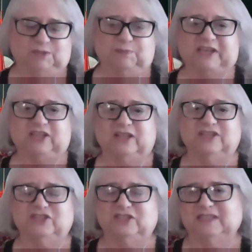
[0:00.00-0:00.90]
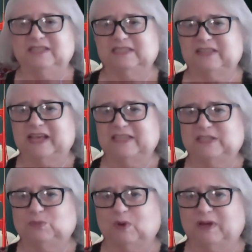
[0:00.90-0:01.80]
speculation is that
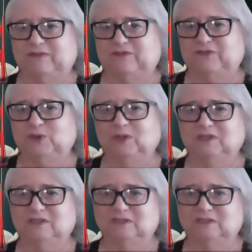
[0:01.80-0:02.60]
that's what fueled